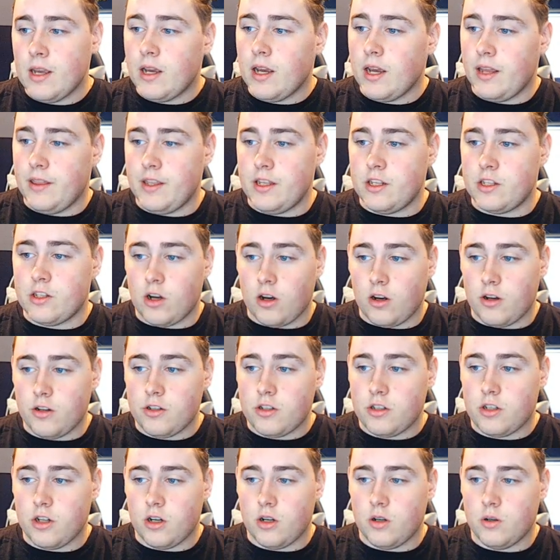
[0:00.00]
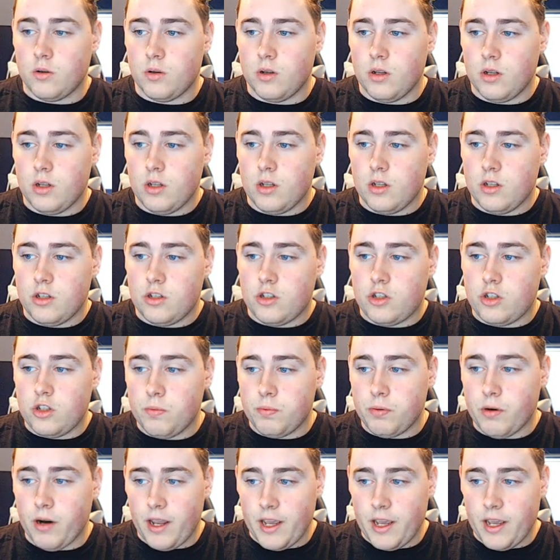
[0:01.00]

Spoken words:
And he's also Super